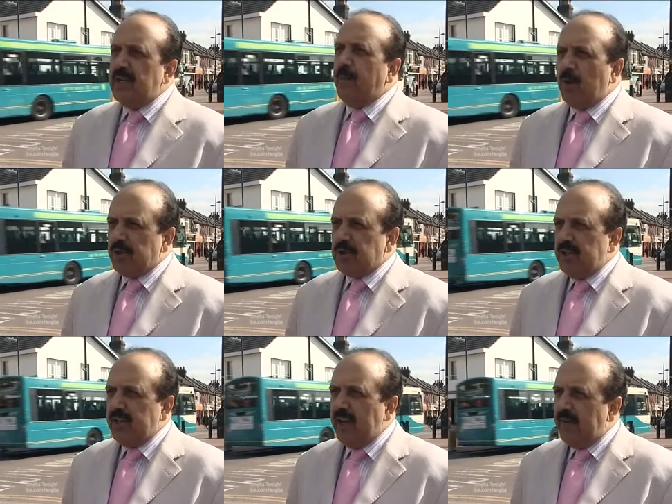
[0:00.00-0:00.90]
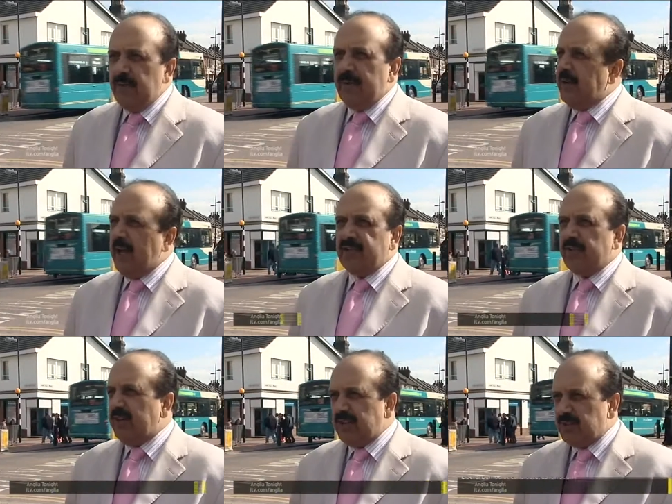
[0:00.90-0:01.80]
In a democracy, everyone has
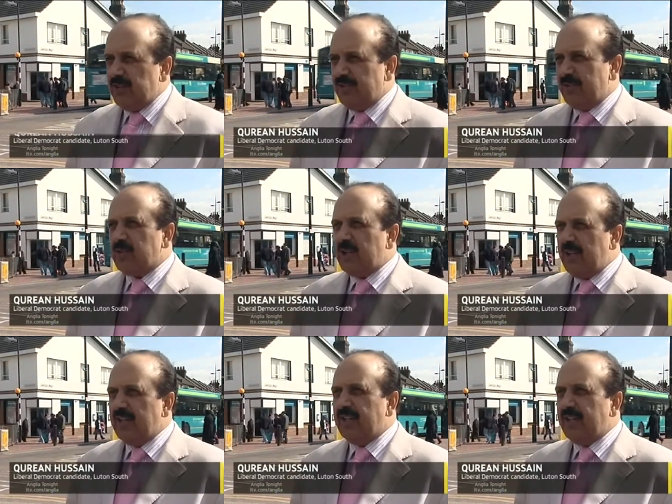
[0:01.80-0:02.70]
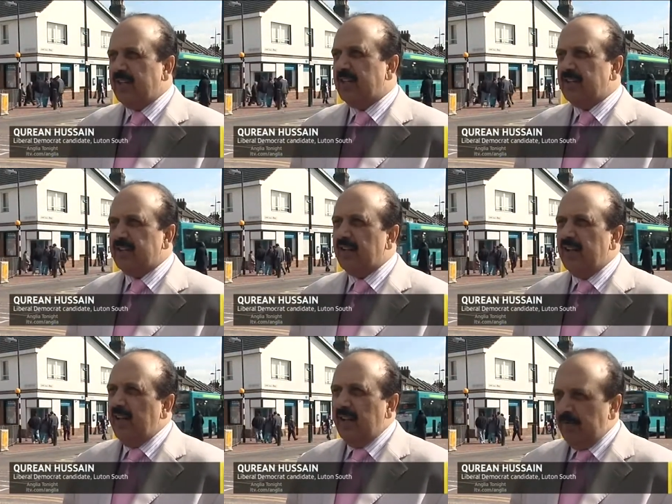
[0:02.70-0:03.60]
a right to stand in uh,
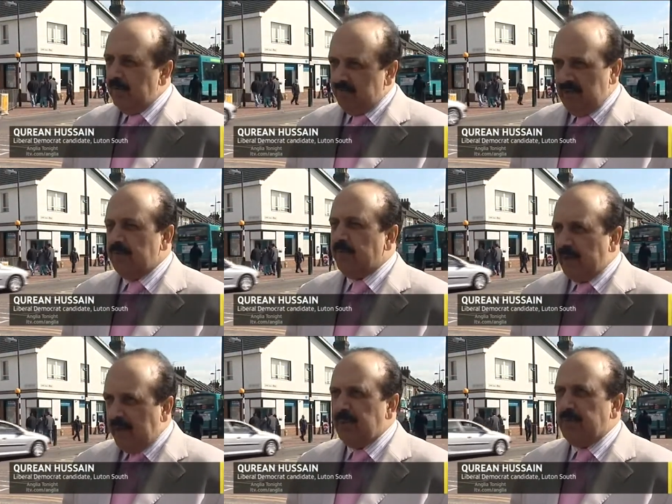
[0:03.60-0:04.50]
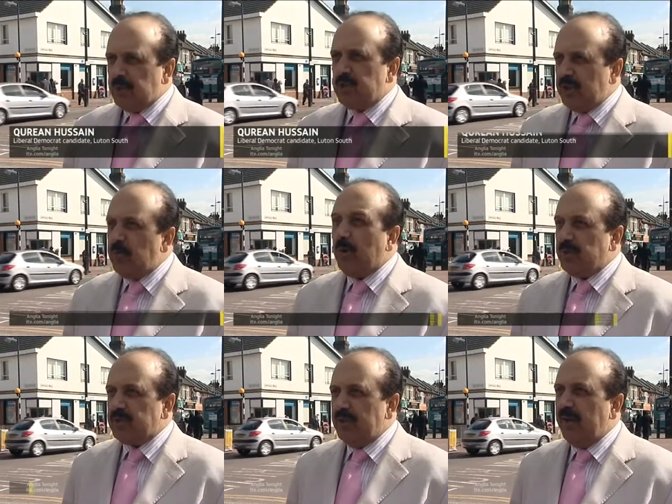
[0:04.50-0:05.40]
uh for any position they
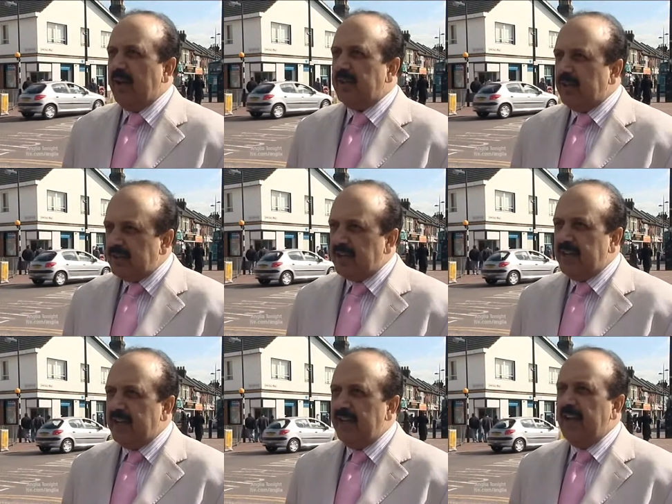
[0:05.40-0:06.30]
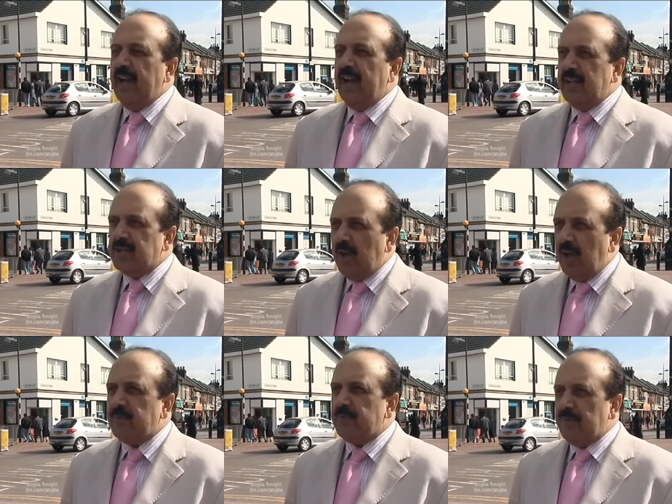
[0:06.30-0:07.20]
want. At the end of the day, it's
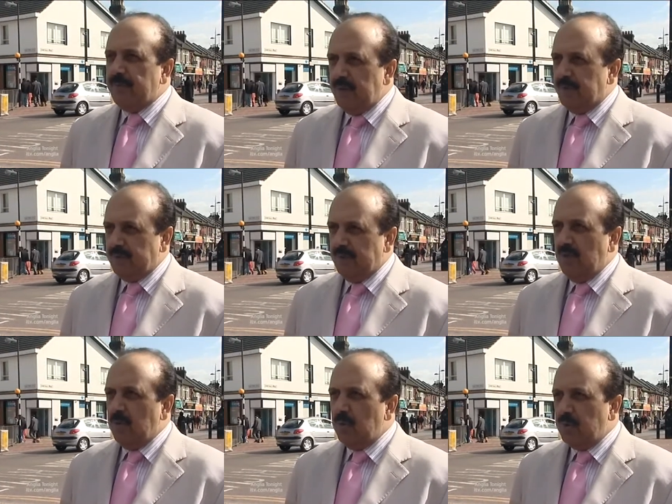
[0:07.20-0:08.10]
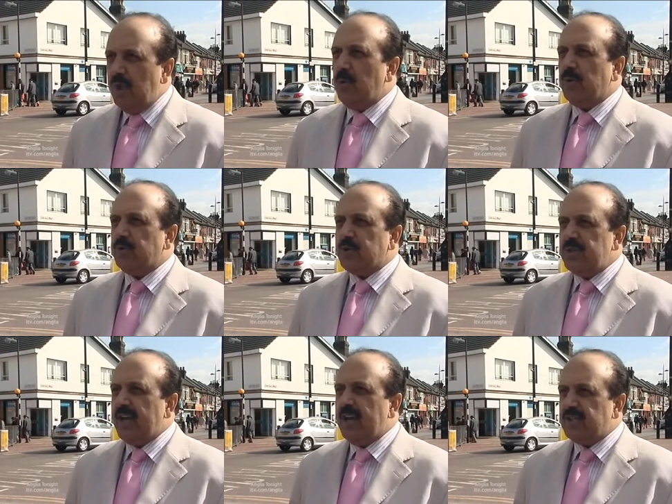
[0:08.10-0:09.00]
up to the people who they want to
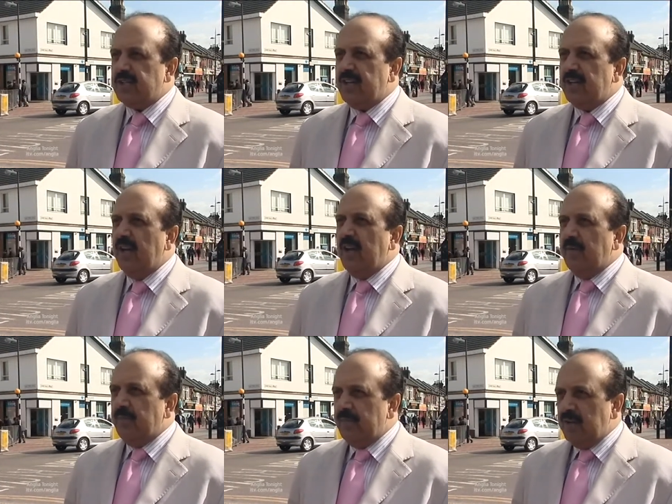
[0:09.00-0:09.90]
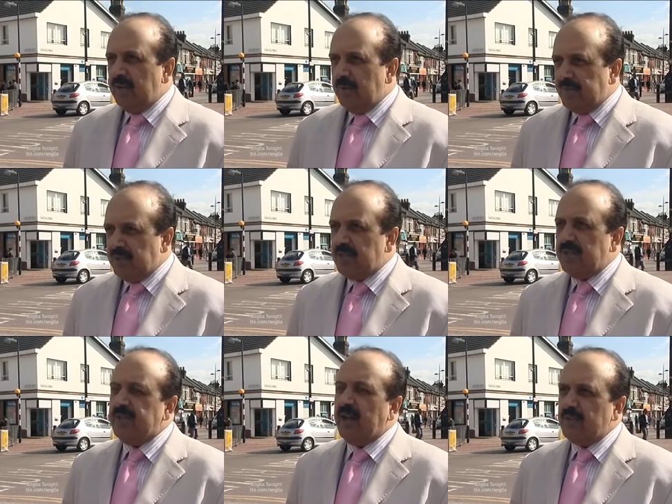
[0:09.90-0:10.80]
see as their uh,
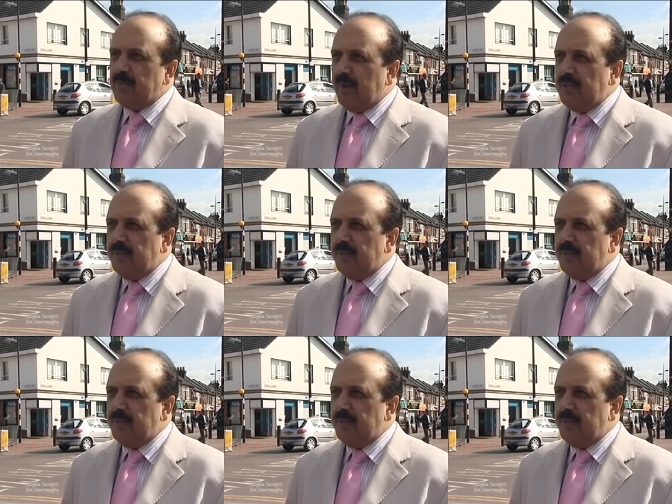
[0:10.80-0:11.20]
representative in the House of